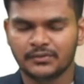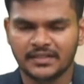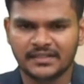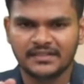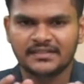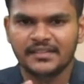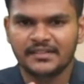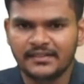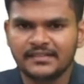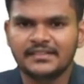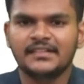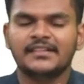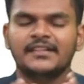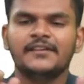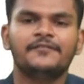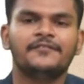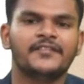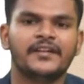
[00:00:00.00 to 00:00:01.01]
since there is a
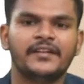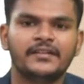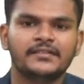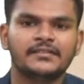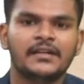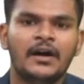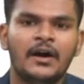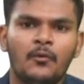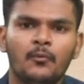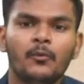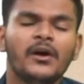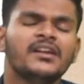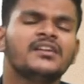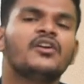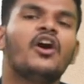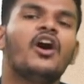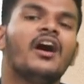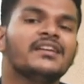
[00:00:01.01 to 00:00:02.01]
difference,
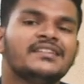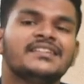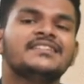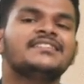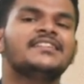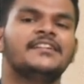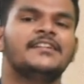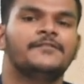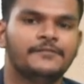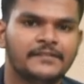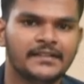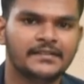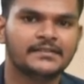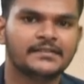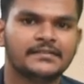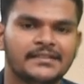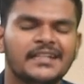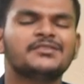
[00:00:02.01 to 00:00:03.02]
what causes the difference?
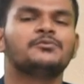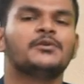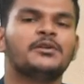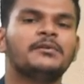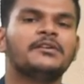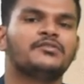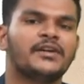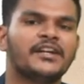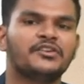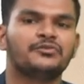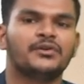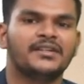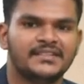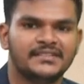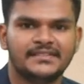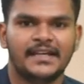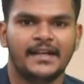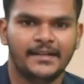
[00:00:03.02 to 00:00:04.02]
That's what we're trying to
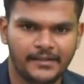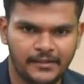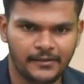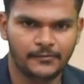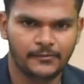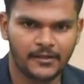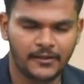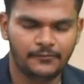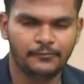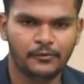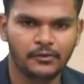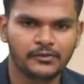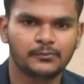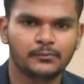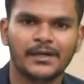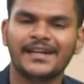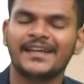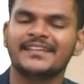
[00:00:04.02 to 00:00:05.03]
understand here. Okay, folks,
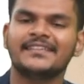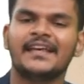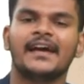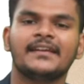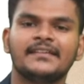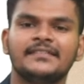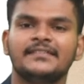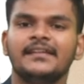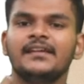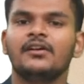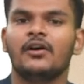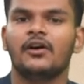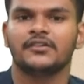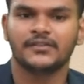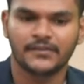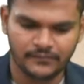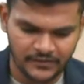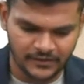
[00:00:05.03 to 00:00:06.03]
what exactly is the
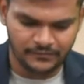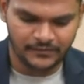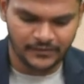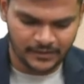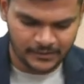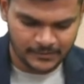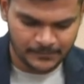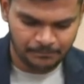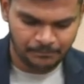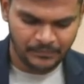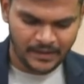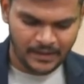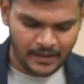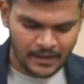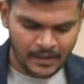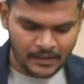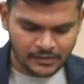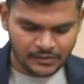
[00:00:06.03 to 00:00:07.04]
cause of difference?
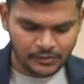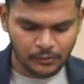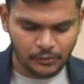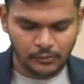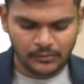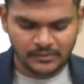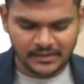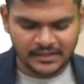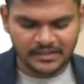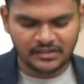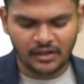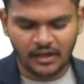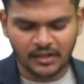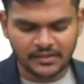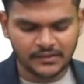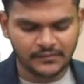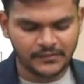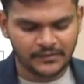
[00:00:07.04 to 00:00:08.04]
So this
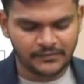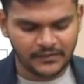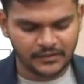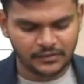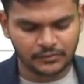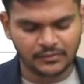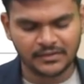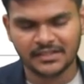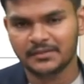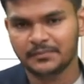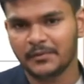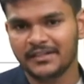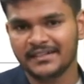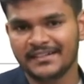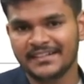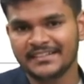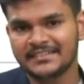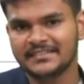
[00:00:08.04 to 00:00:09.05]
cause of difference, or this
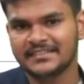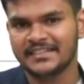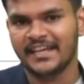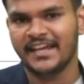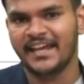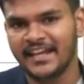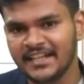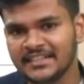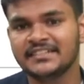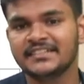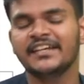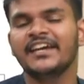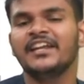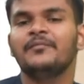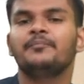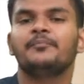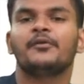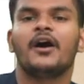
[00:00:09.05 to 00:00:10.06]
particular change
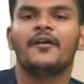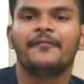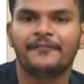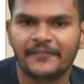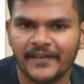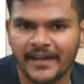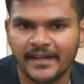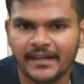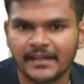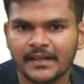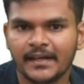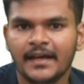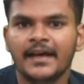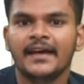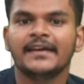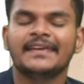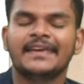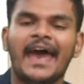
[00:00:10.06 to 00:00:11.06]
in profit,
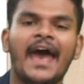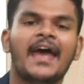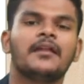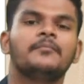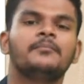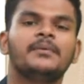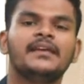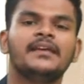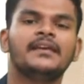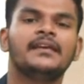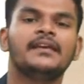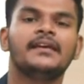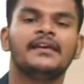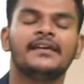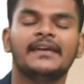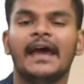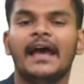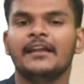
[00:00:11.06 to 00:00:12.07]
can be
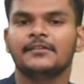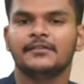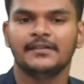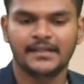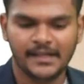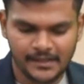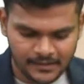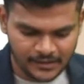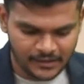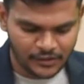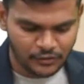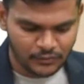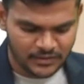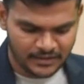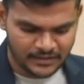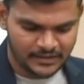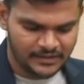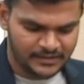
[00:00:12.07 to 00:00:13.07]
calculated
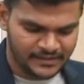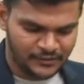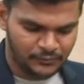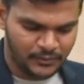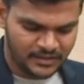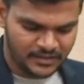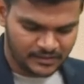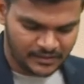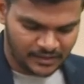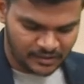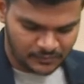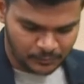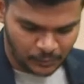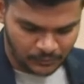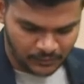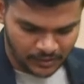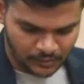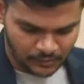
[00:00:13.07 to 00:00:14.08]
using this equation that is
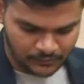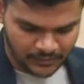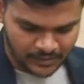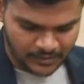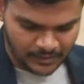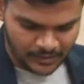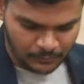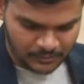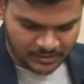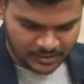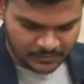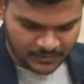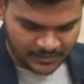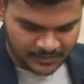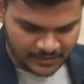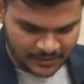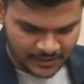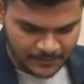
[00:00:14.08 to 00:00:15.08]
provided over here, which is
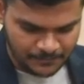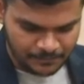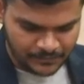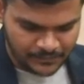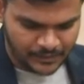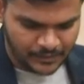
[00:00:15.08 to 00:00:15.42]
basically,